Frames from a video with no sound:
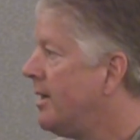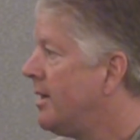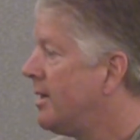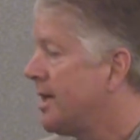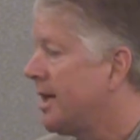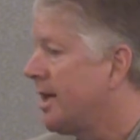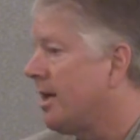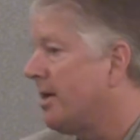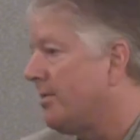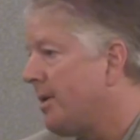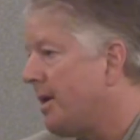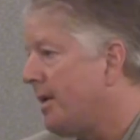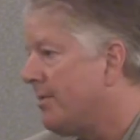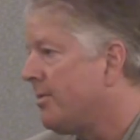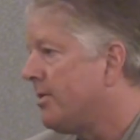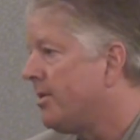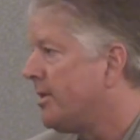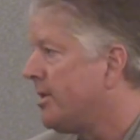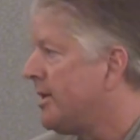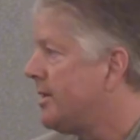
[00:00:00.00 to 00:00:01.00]
taking
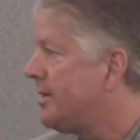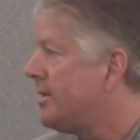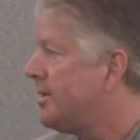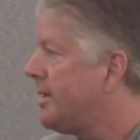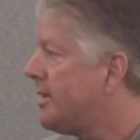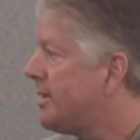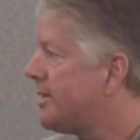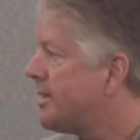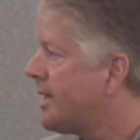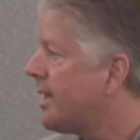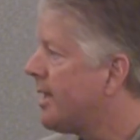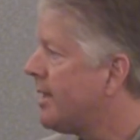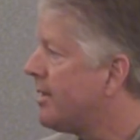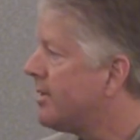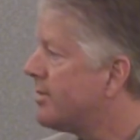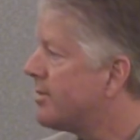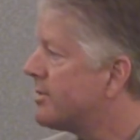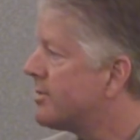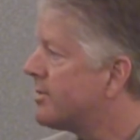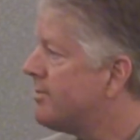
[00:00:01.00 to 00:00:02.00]
people and taking
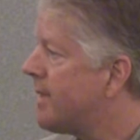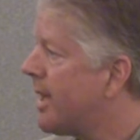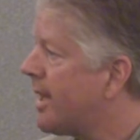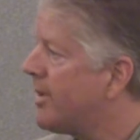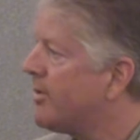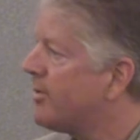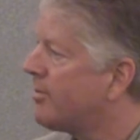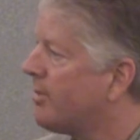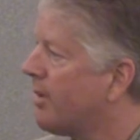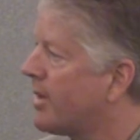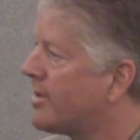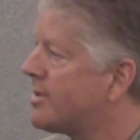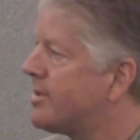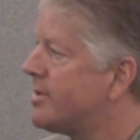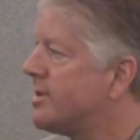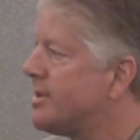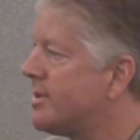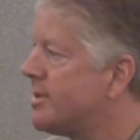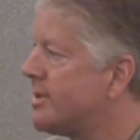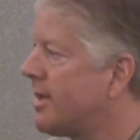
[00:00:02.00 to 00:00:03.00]
those manual
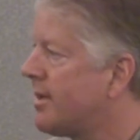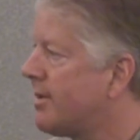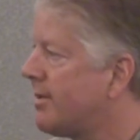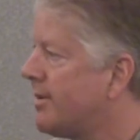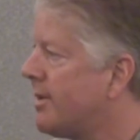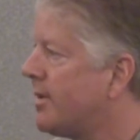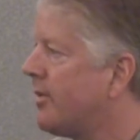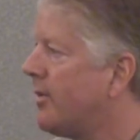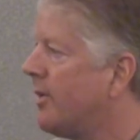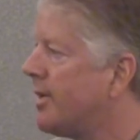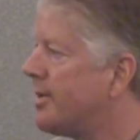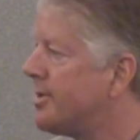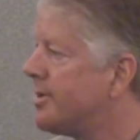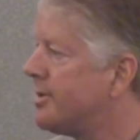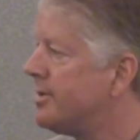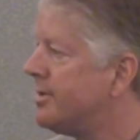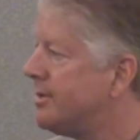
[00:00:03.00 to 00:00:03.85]
processes out of the equation.